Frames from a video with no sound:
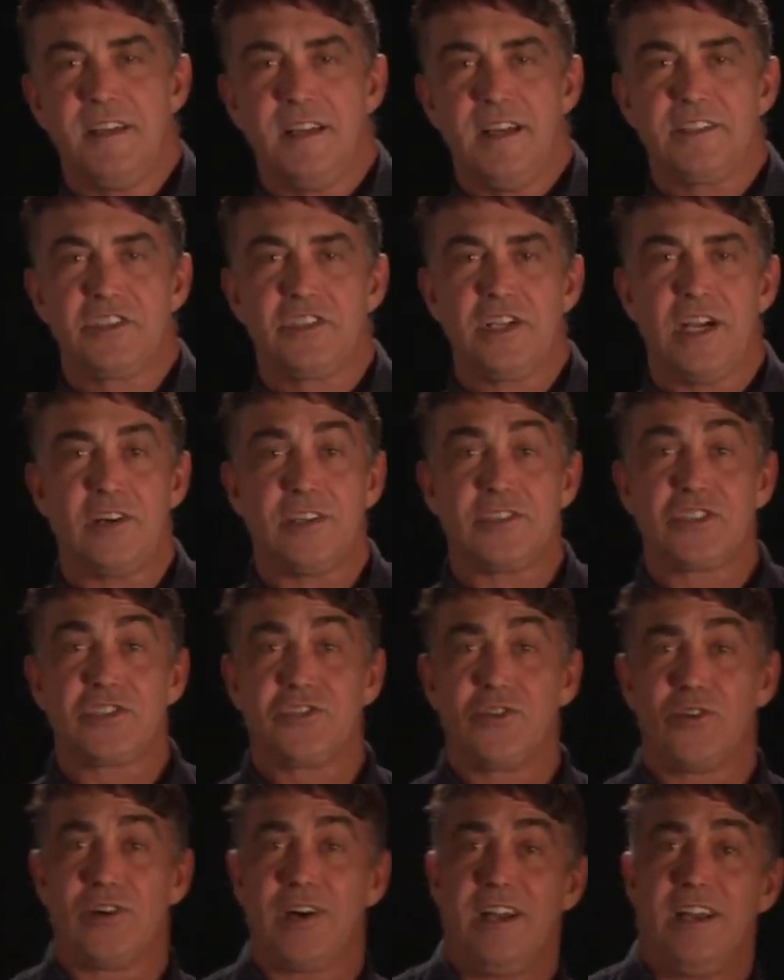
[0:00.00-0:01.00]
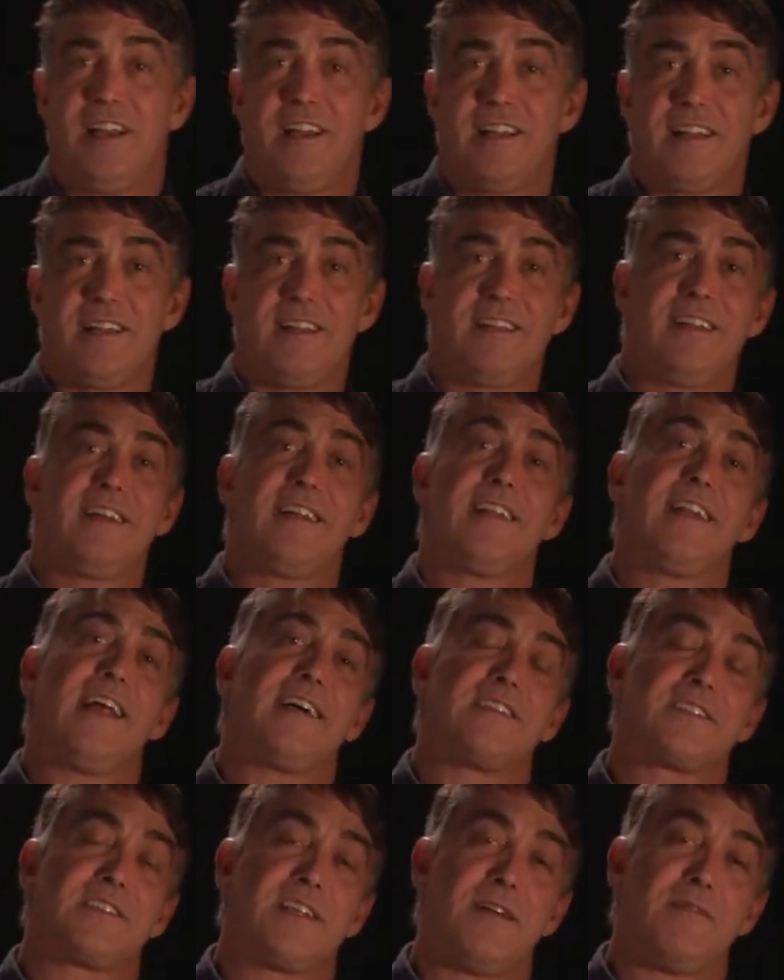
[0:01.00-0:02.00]
I shared a story
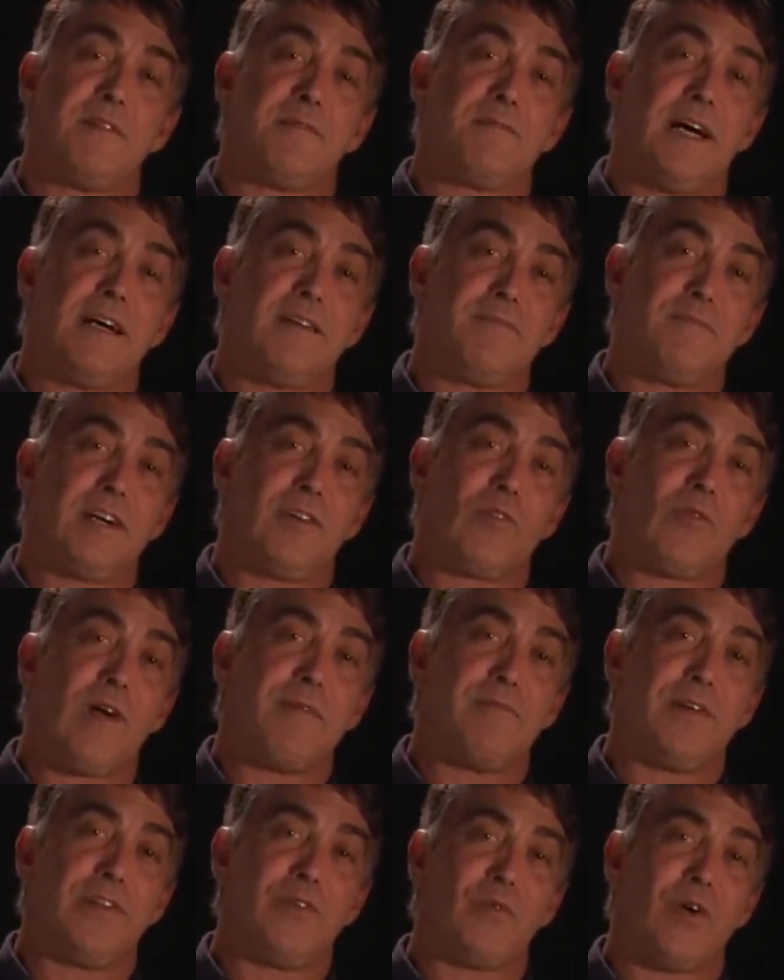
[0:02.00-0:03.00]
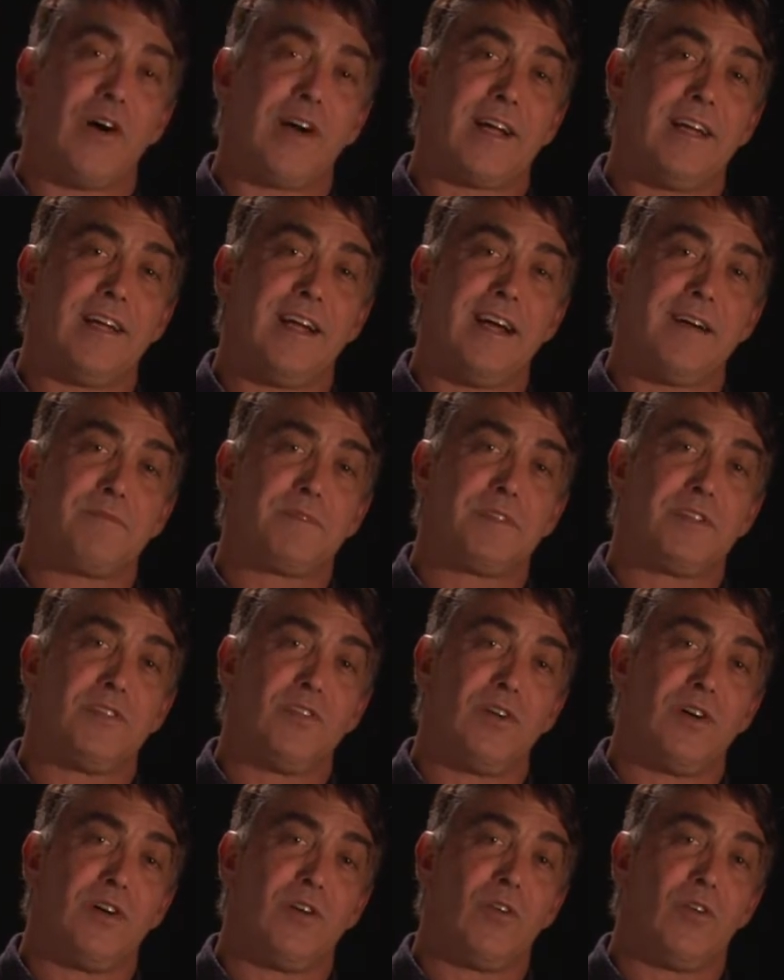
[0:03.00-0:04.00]
last time about my grandmother walking up to
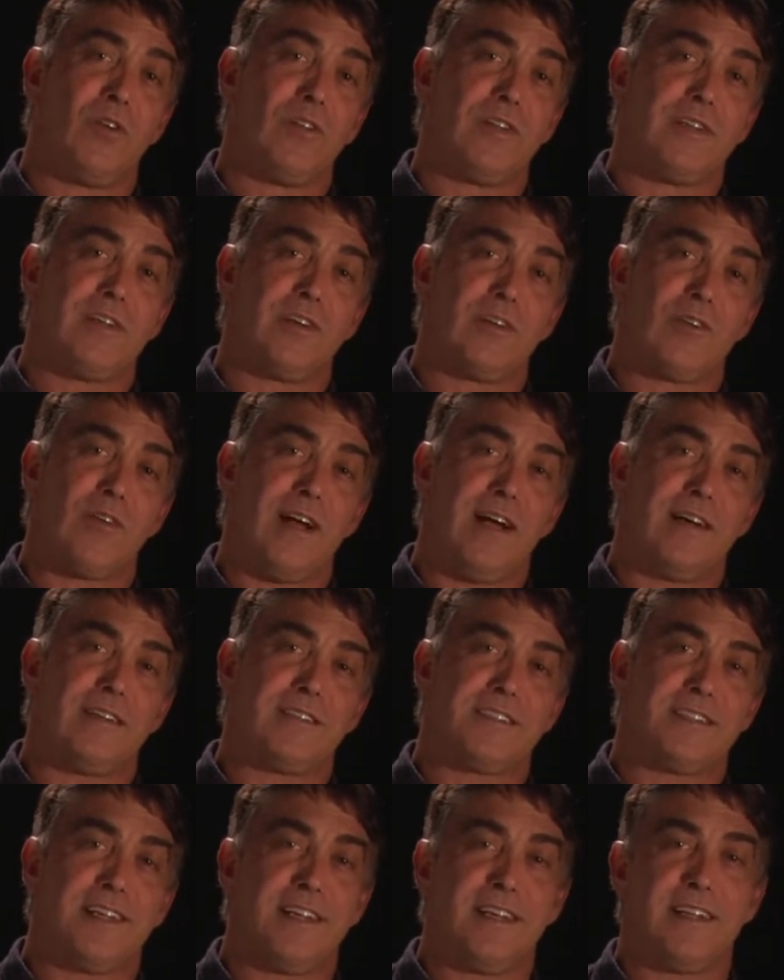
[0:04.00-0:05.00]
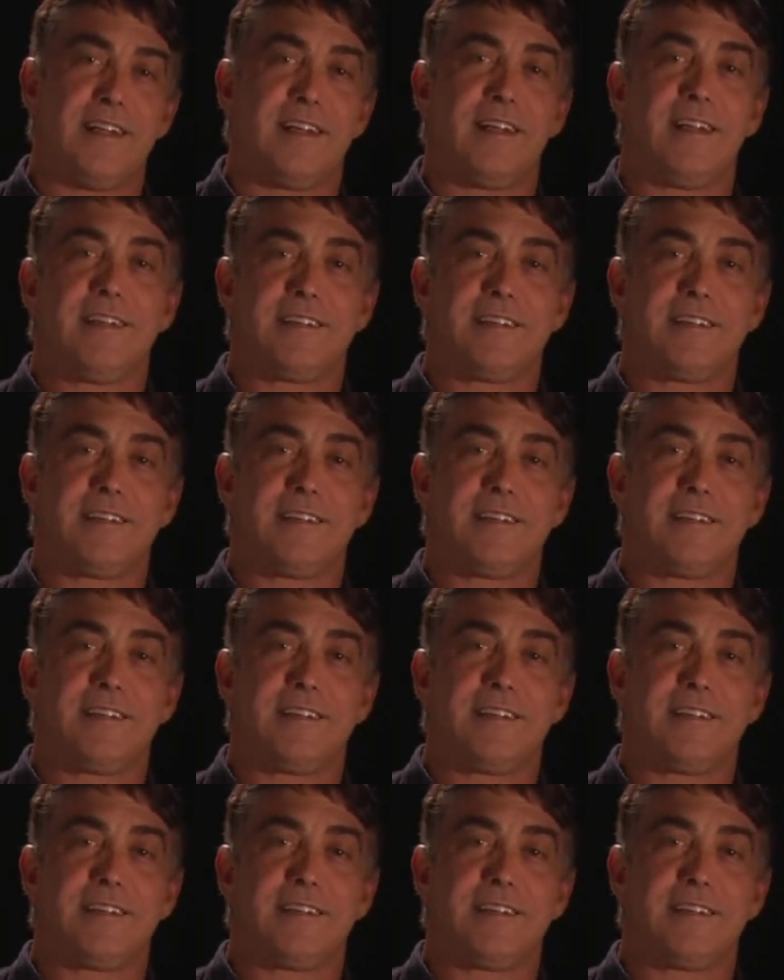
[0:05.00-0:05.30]
a hole in the ground saying,